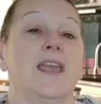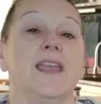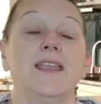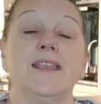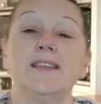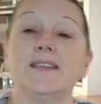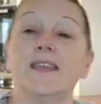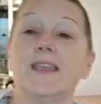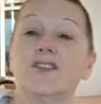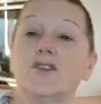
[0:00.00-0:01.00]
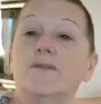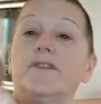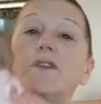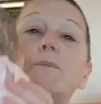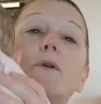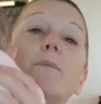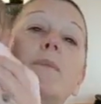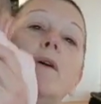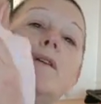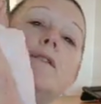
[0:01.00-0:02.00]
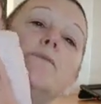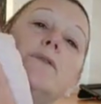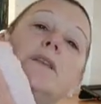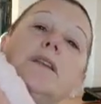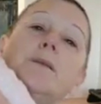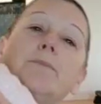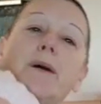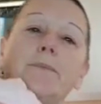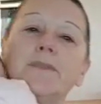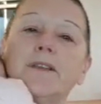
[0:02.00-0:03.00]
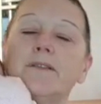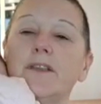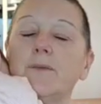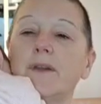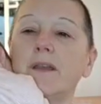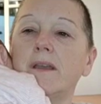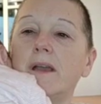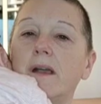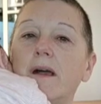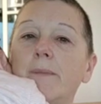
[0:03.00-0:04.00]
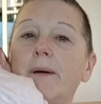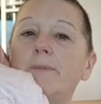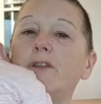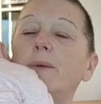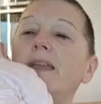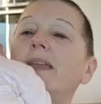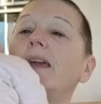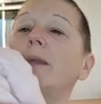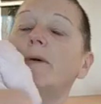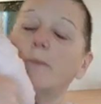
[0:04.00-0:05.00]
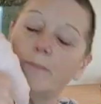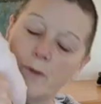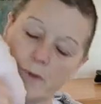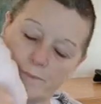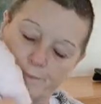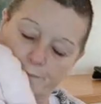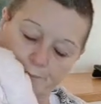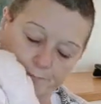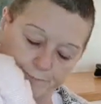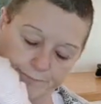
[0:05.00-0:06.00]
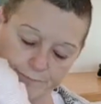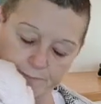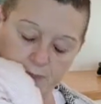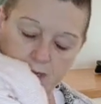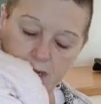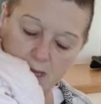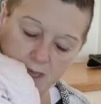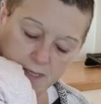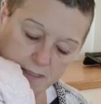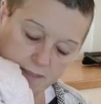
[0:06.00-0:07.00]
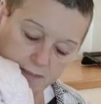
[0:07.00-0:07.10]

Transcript: Eh? Is it getting time for your bop-bop? You probably need a bum, don't you? And a bum doing and a bop-bop. Yeah.